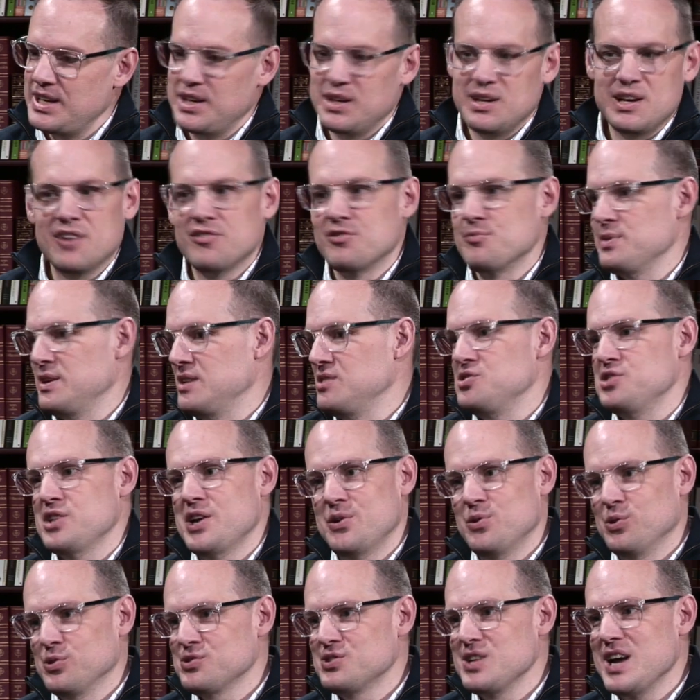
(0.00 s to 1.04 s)
government in
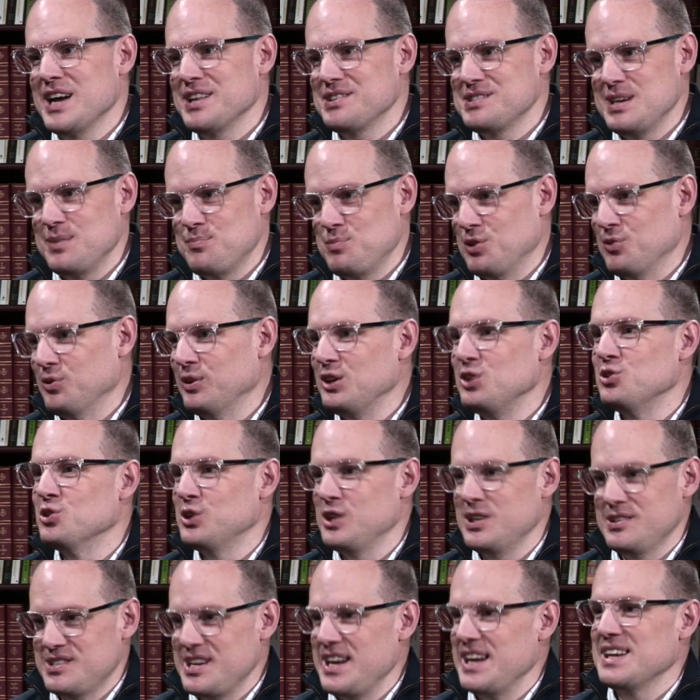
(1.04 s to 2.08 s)
general is not typically
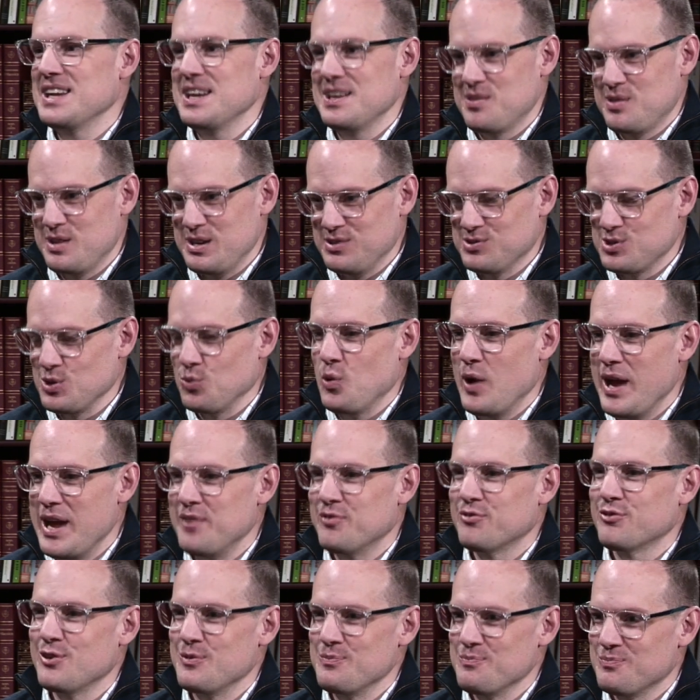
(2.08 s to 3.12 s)
good at taking things away
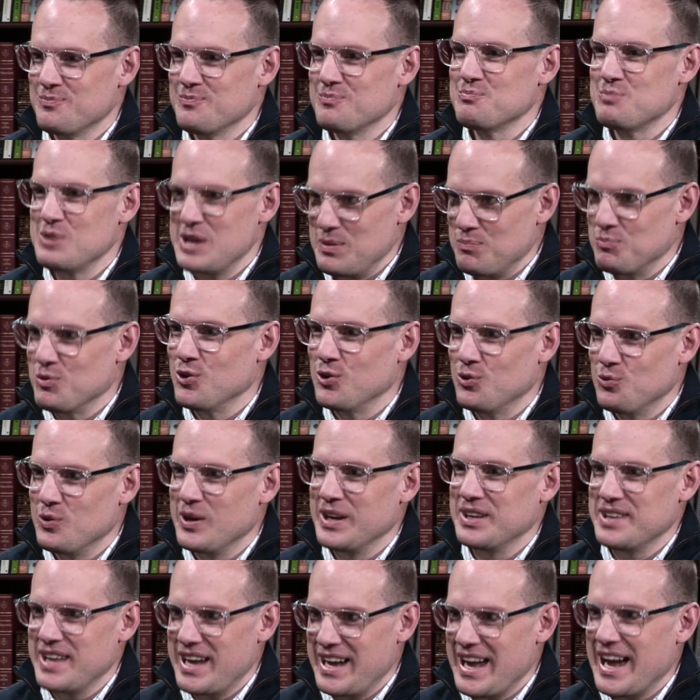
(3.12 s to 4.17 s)
from people
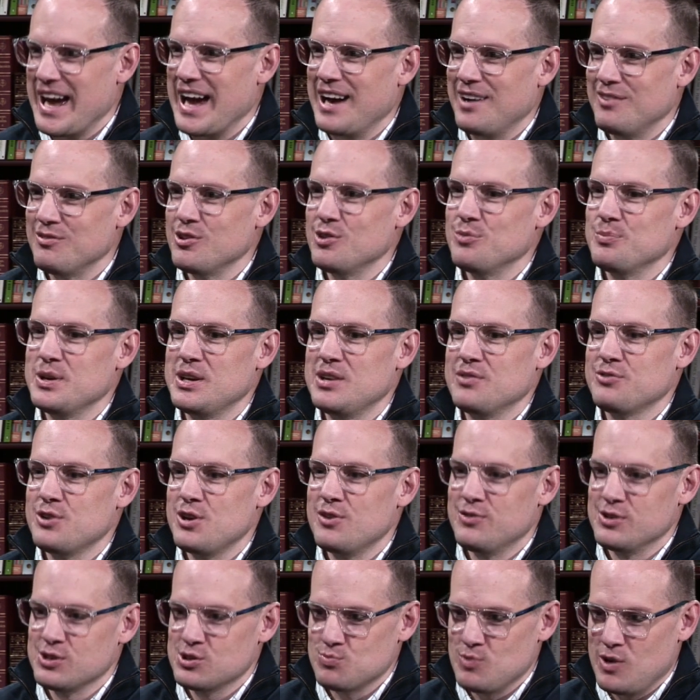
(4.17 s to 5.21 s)
when they have them. And if you
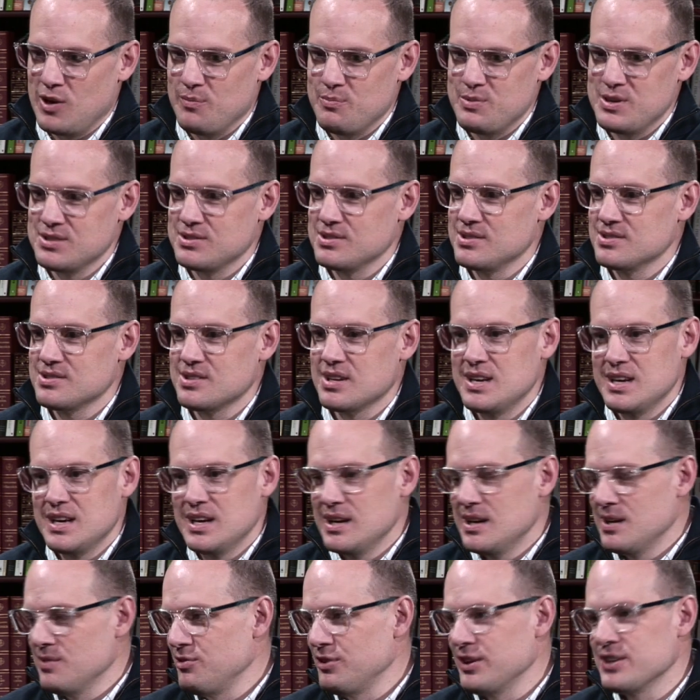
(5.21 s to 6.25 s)
have a small business,
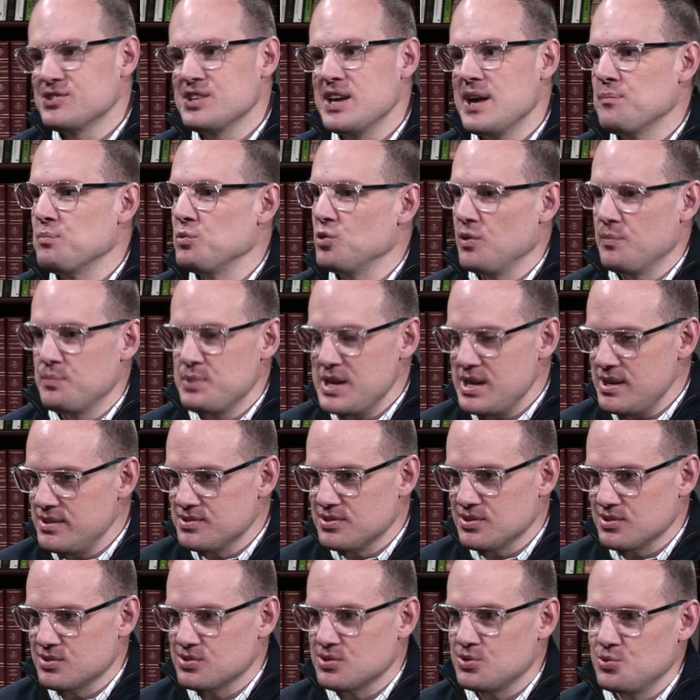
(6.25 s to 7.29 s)
for example, a
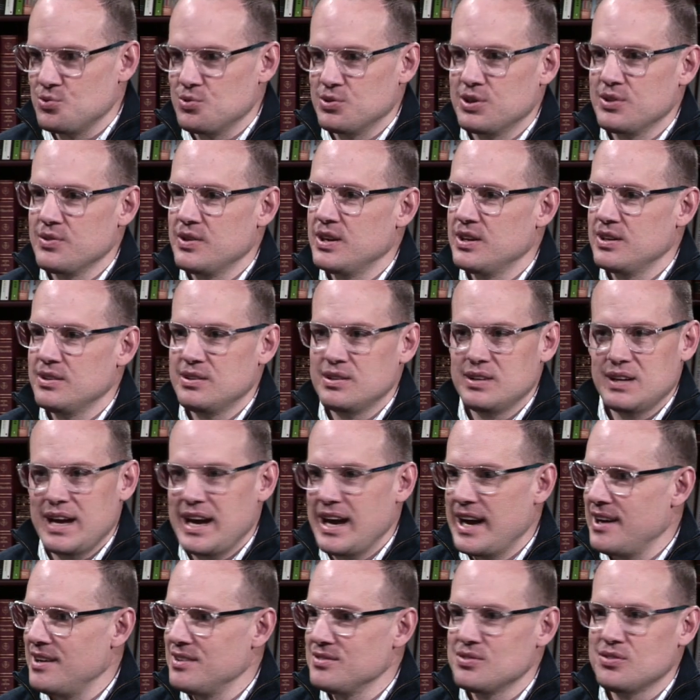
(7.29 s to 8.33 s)
pizza store that
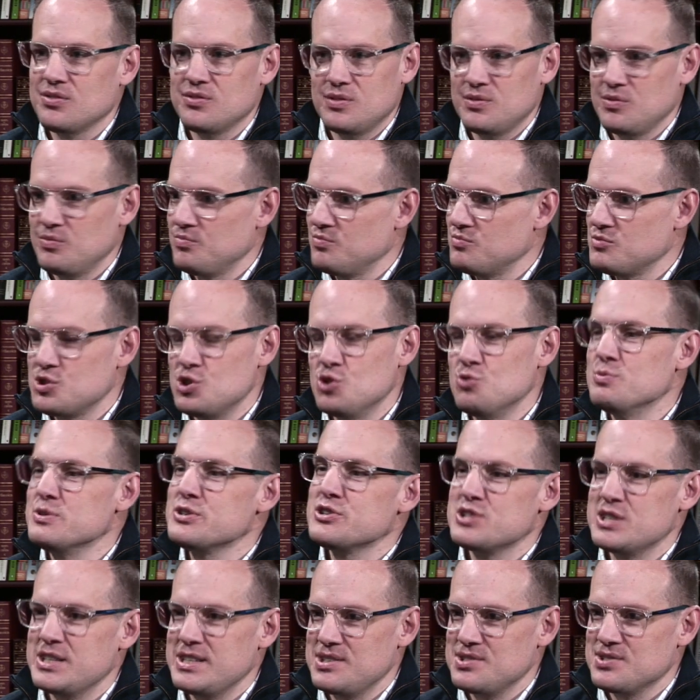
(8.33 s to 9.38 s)
has 2
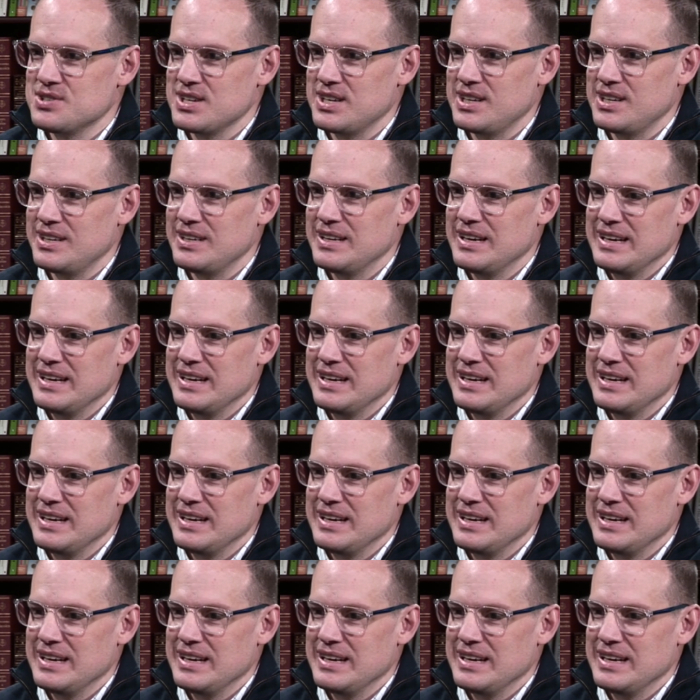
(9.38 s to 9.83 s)
machines in it,